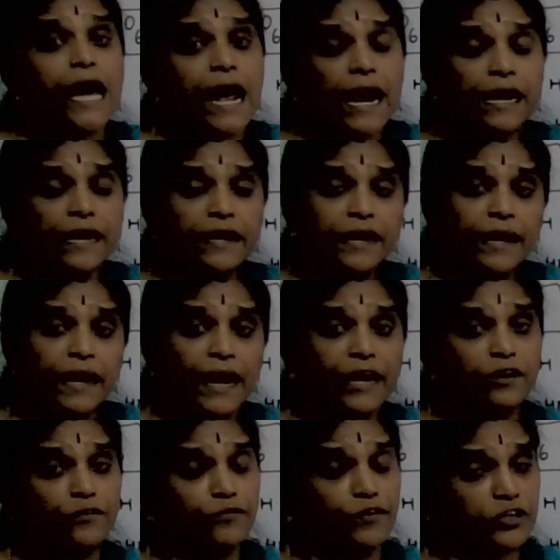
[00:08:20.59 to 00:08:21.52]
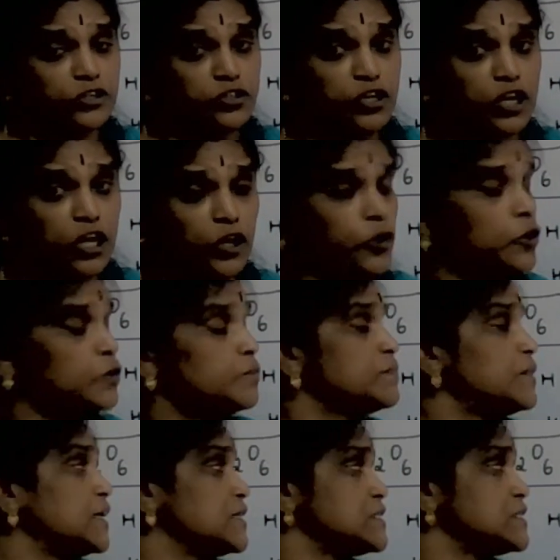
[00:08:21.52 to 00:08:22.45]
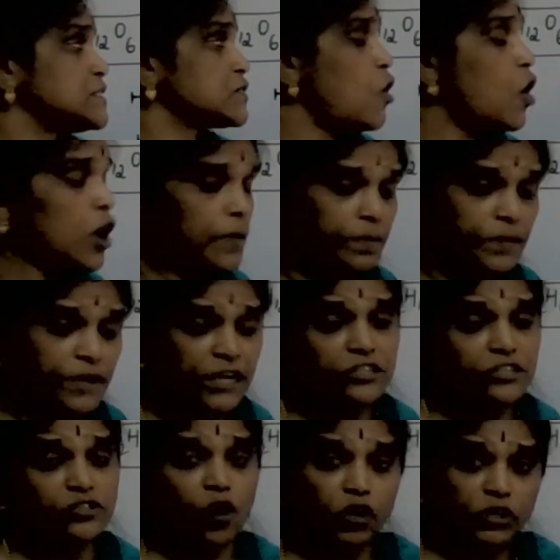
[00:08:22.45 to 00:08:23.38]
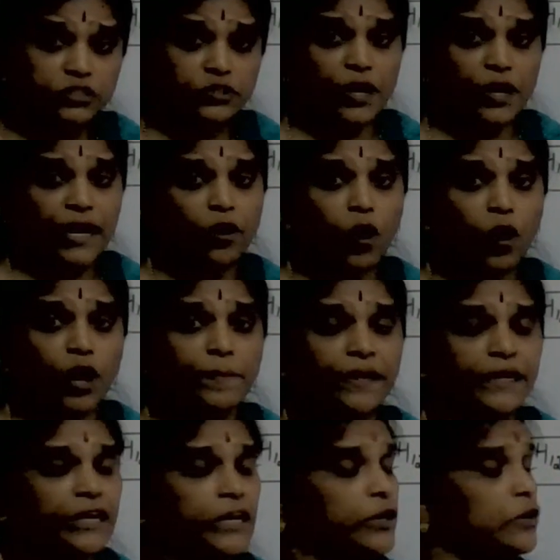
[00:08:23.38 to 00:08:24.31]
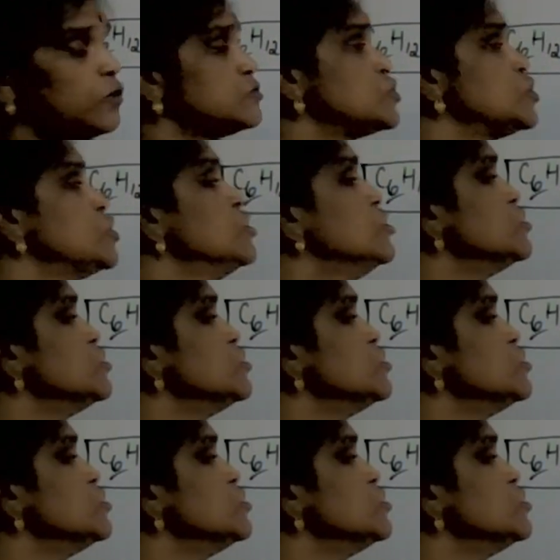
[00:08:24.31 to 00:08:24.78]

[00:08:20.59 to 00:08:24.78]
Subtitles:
aldehyde functional group, that is that is also a carbon includes.